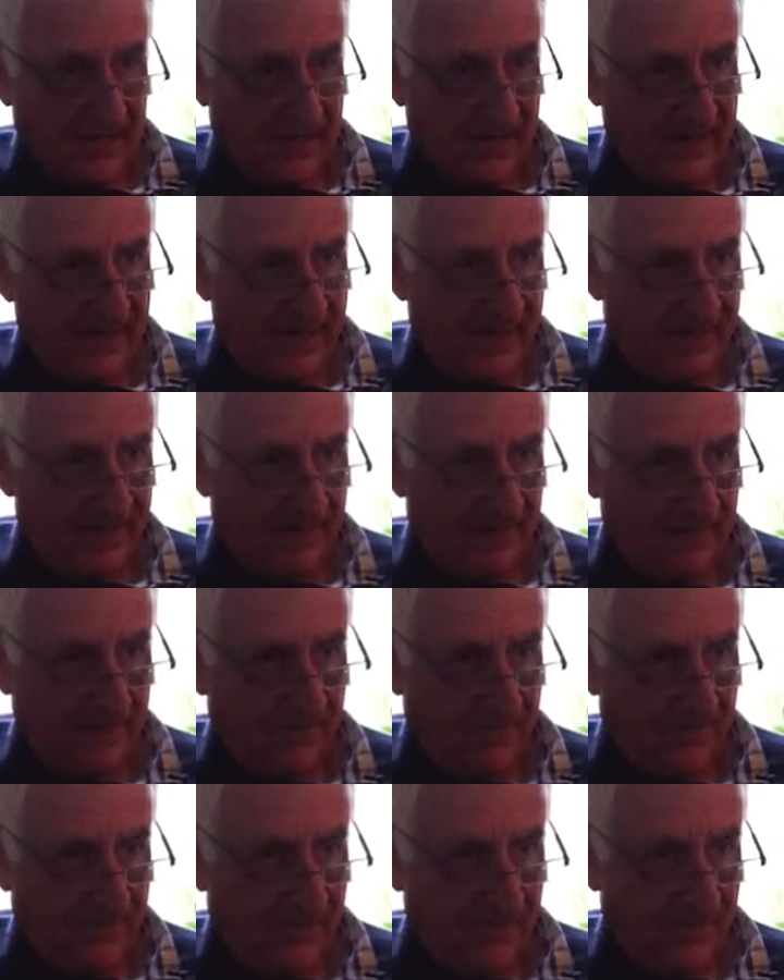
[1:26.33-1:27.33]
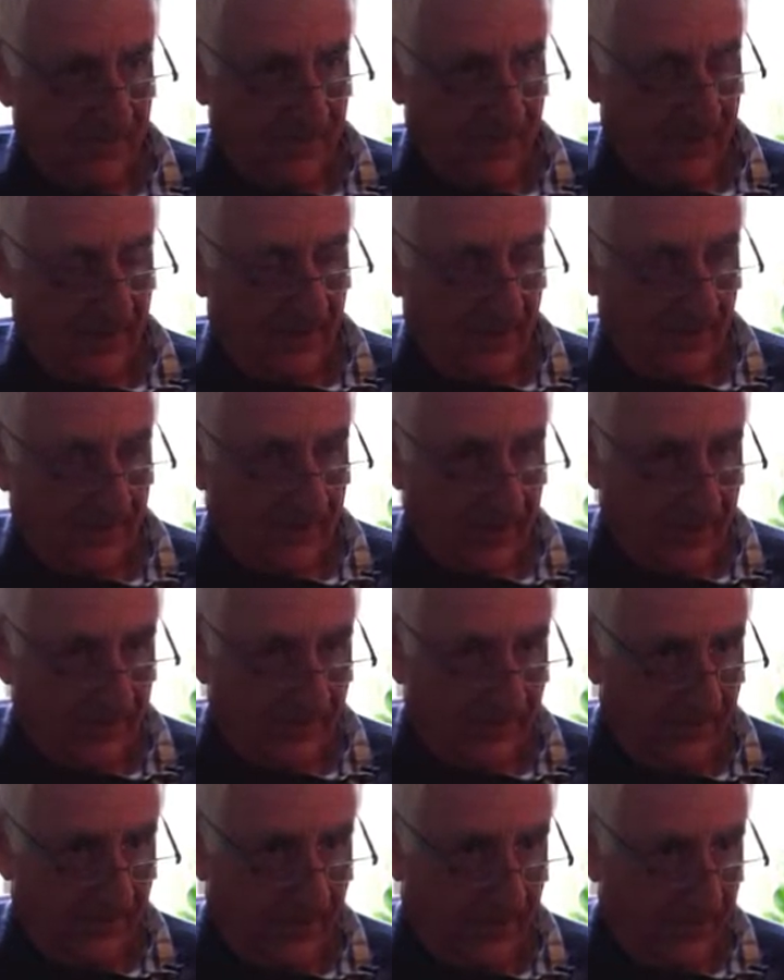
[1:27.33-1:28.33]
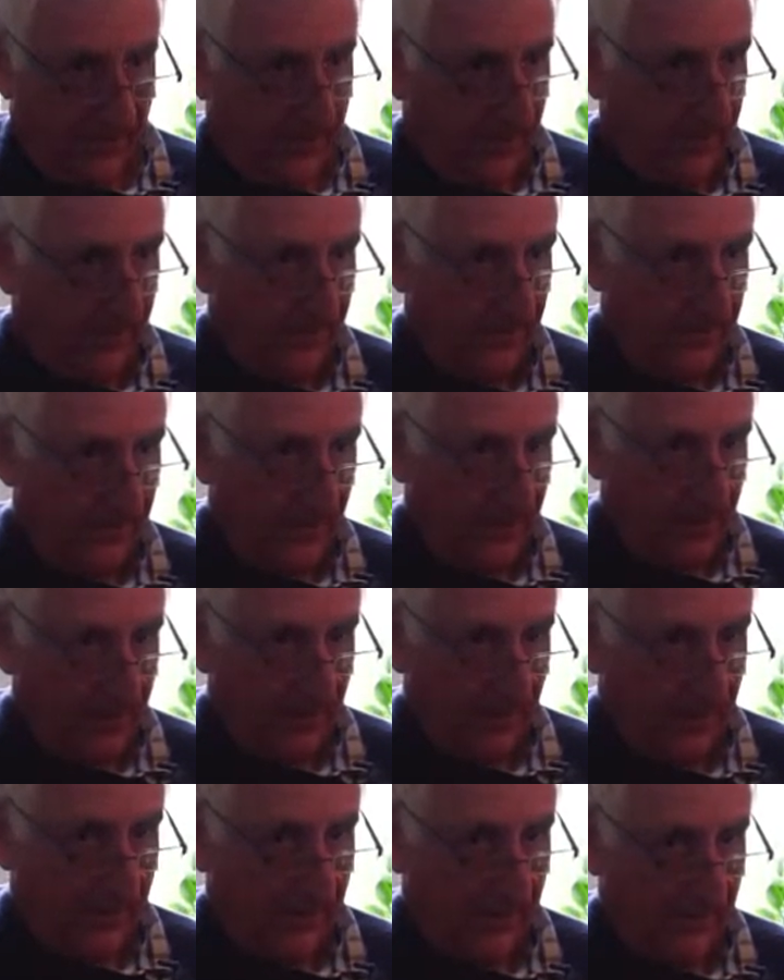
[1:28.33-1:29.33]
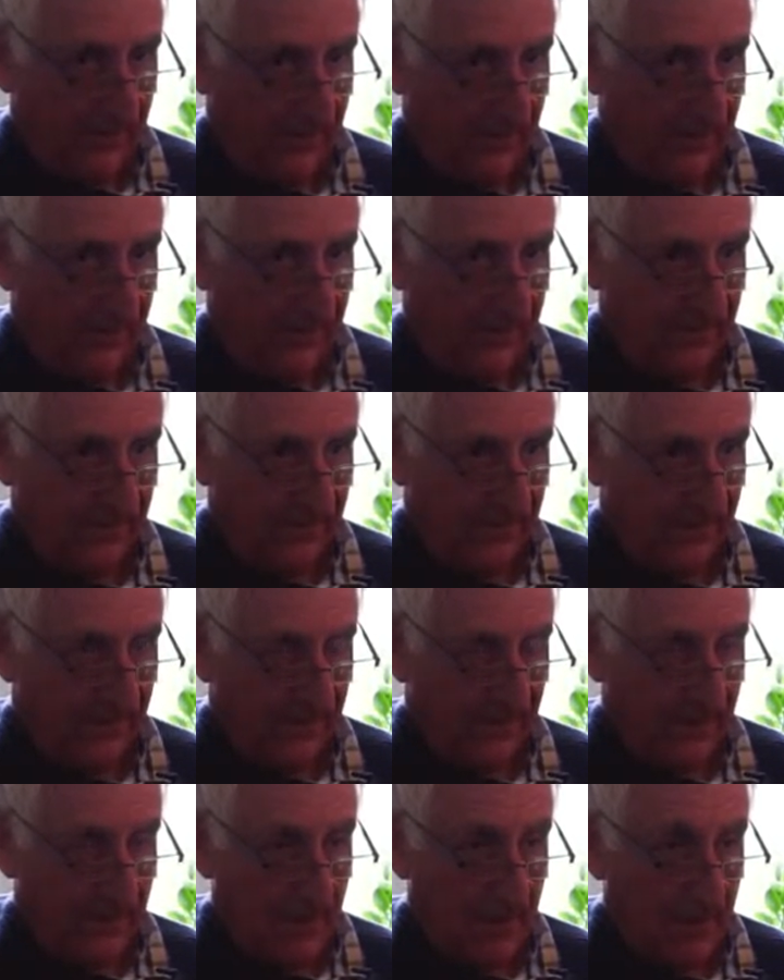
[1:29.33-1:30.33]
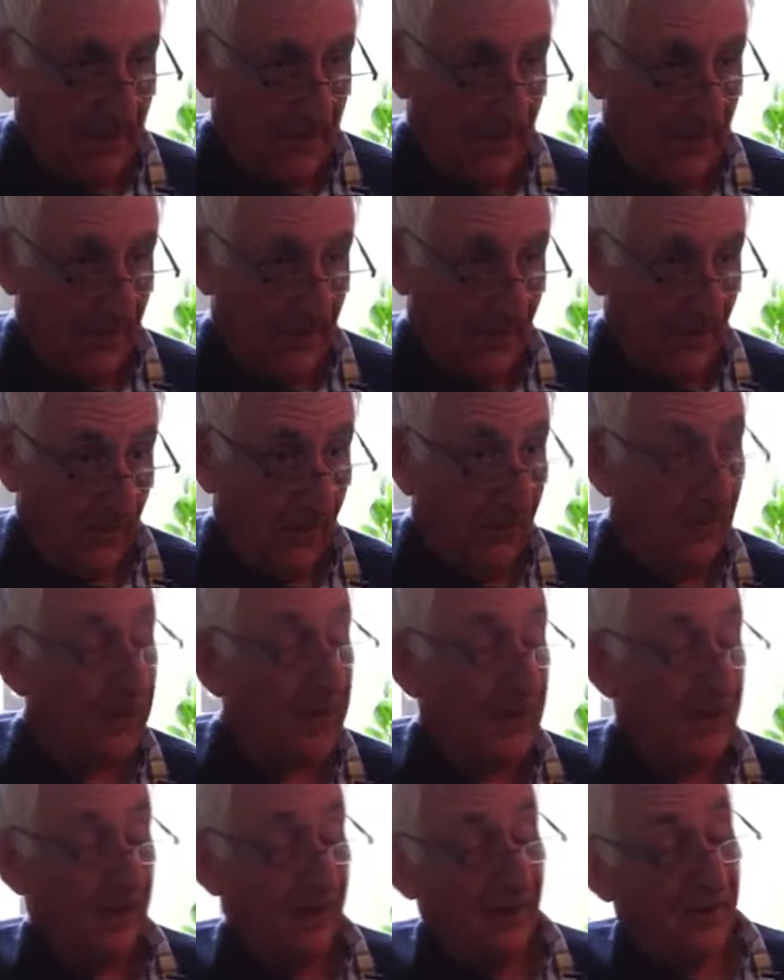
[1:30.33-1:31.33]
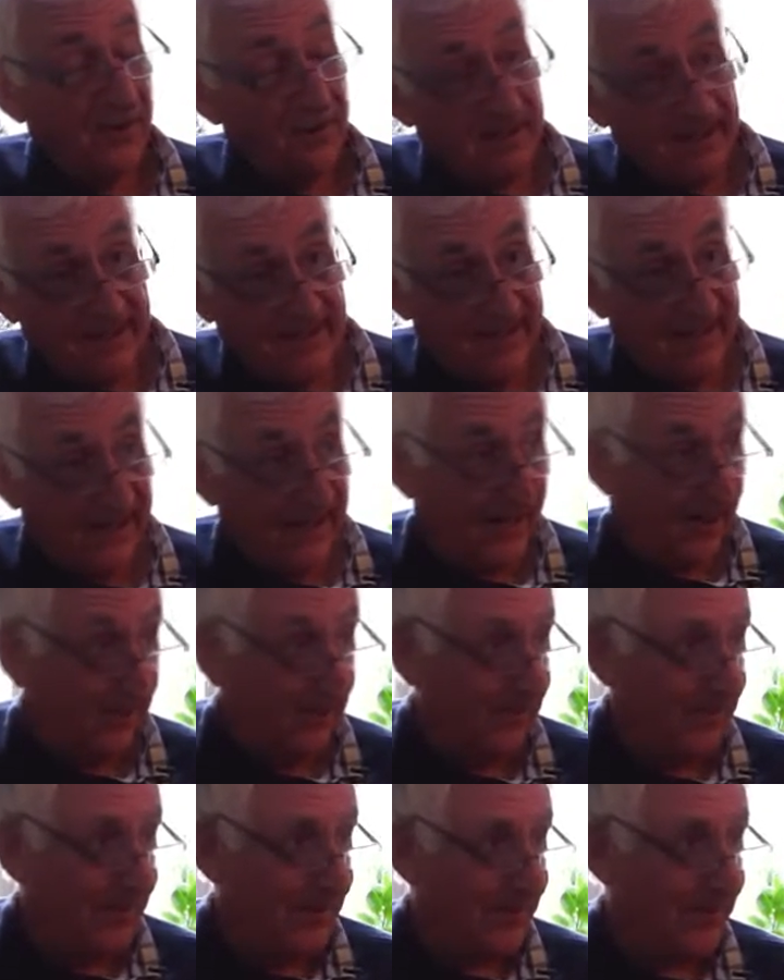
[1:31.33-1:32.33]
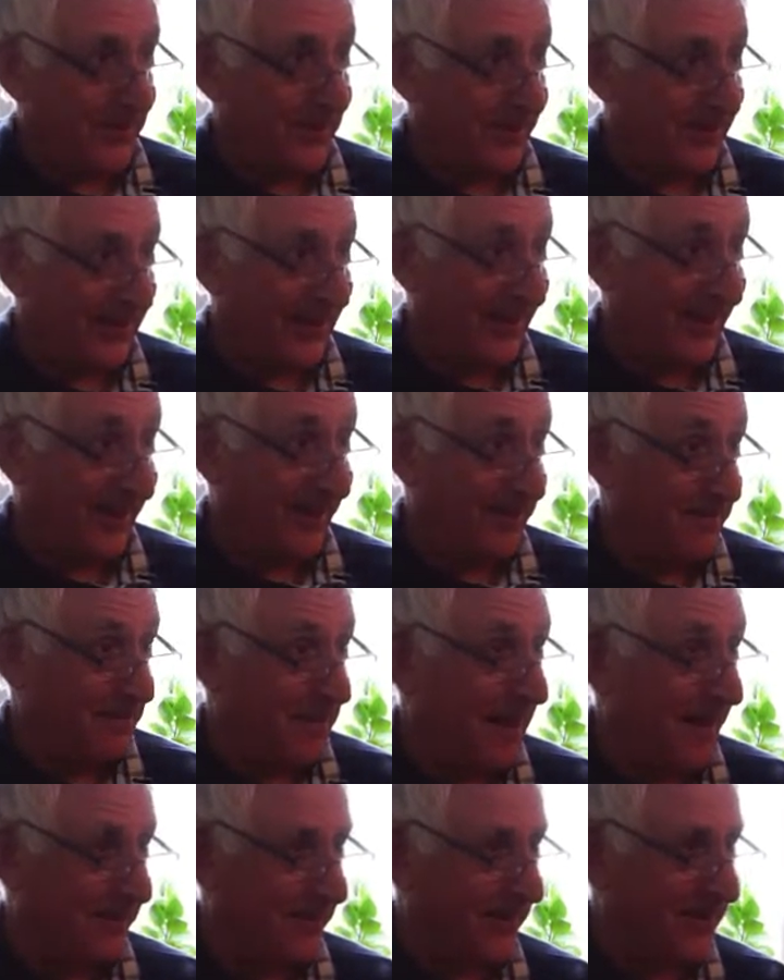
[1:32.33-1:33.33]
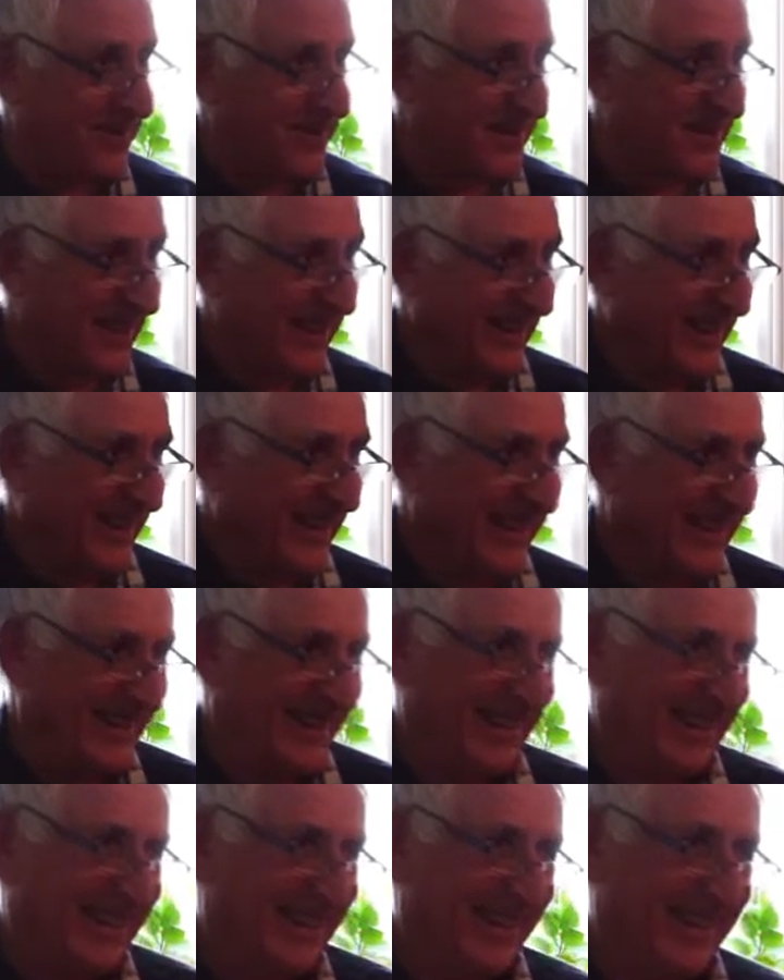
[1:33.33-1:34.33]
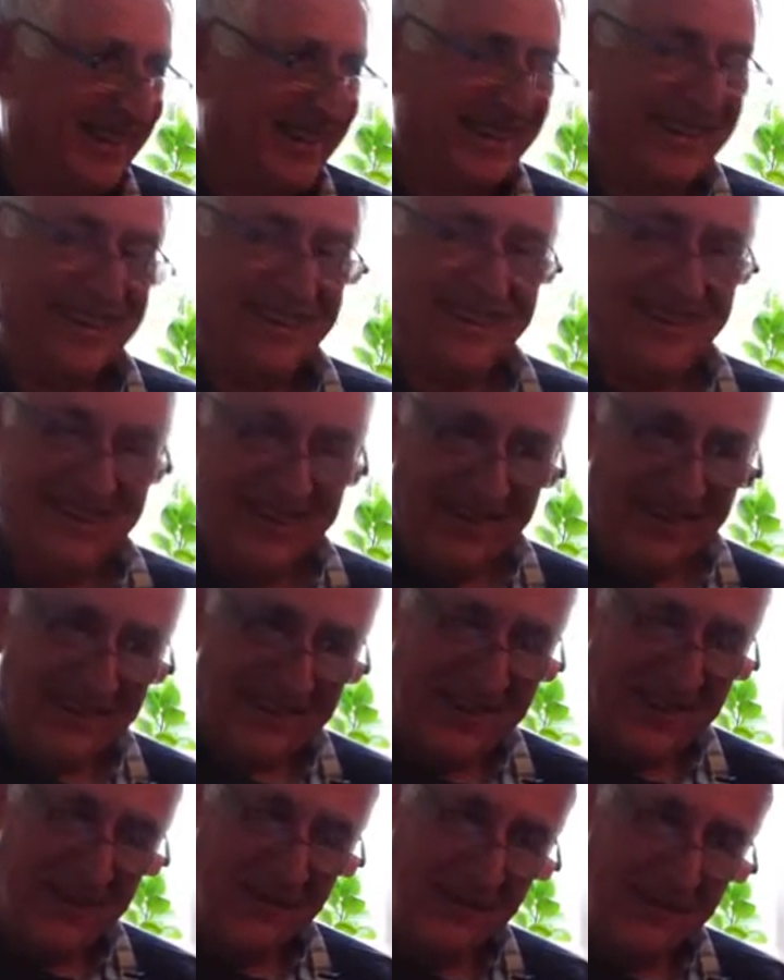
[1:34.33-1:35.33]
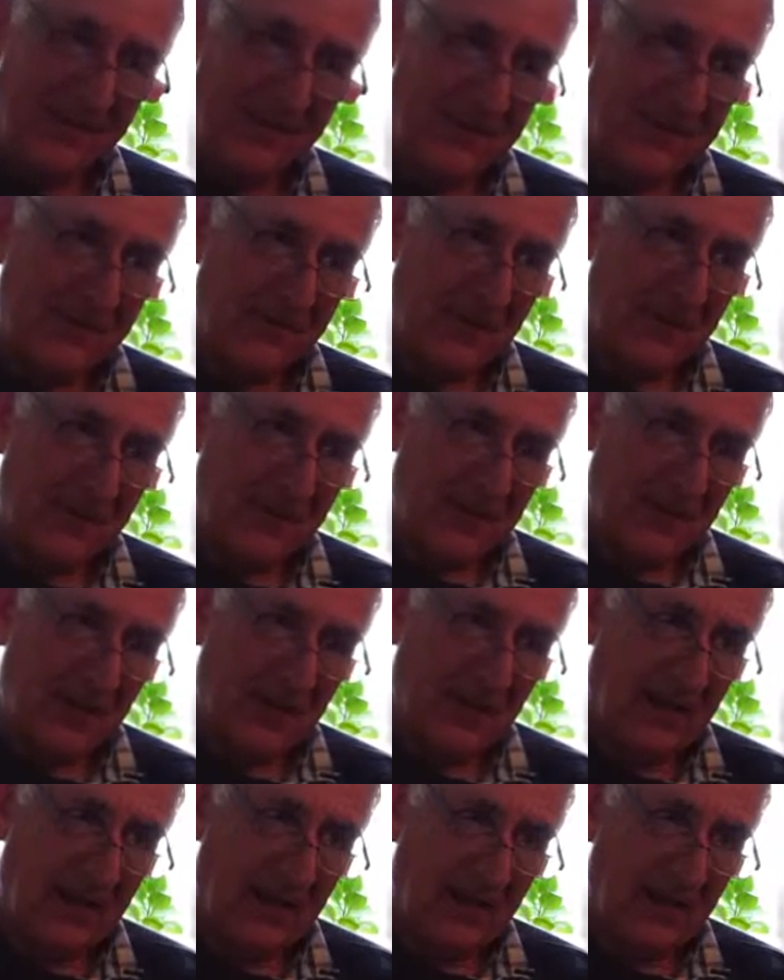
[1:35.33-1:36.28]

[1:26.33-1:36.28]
Um, and it was rather funny with Johnny Morris I can remember walking along a canal, but walking along backwards sort of forwards.